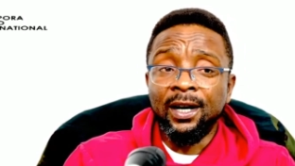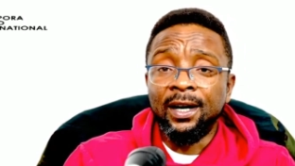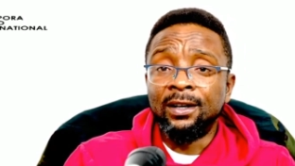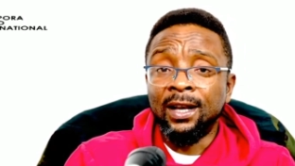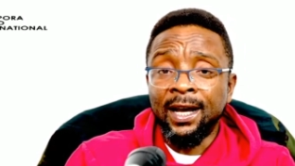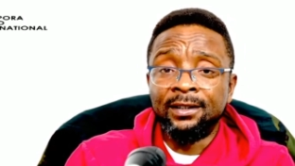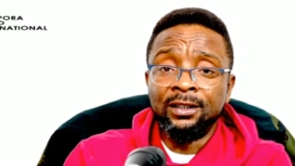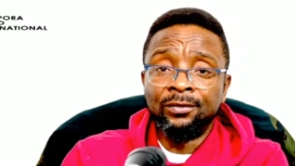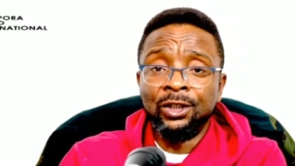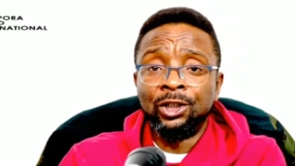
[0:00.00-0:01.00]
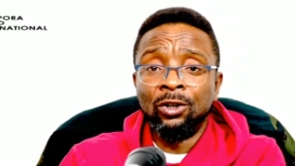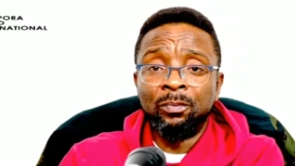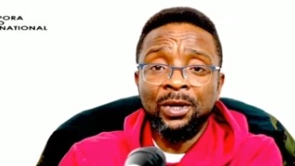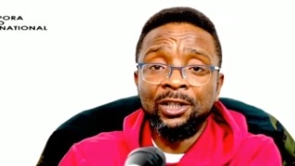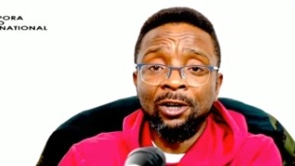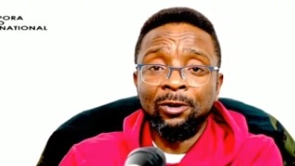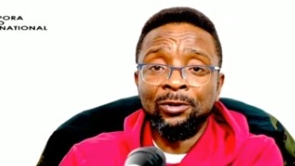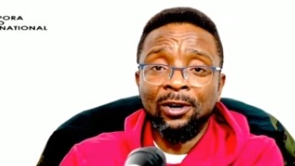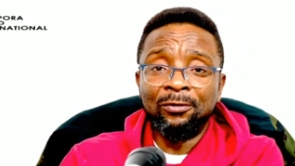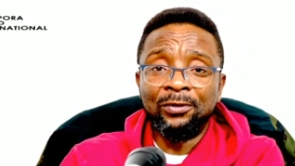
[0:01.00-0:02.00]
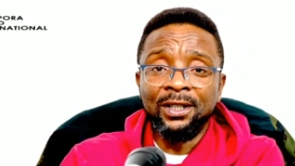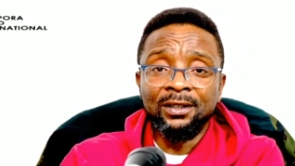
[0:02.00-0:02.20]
liked the video, pay your own offering,